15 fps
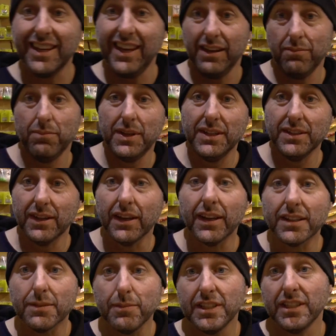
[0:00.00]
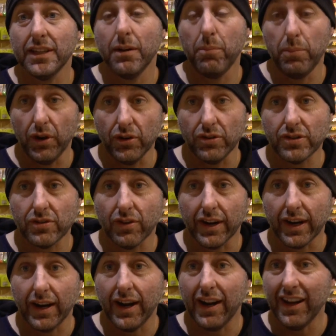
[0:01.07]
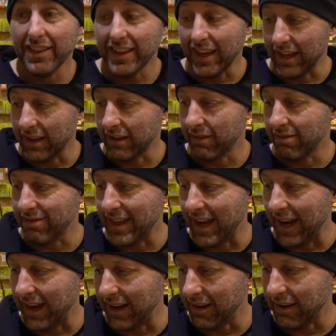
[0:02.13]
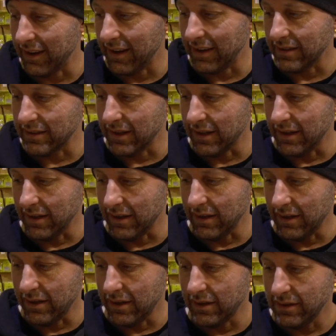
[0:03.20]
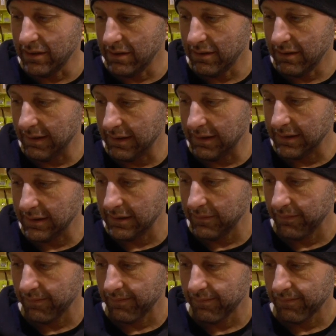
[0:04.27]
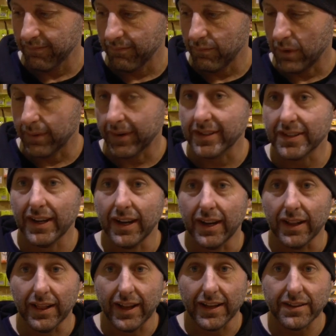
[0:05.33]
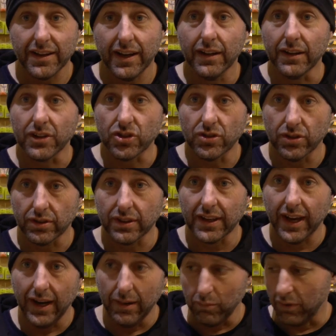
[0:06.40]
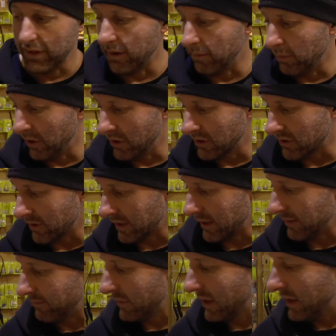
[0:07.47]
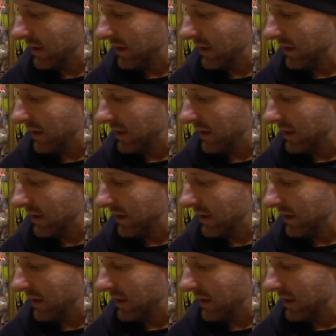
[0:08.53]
kit missing? It's missing a bowstringer, and I think that is a letdown. It should come with a bowstringer,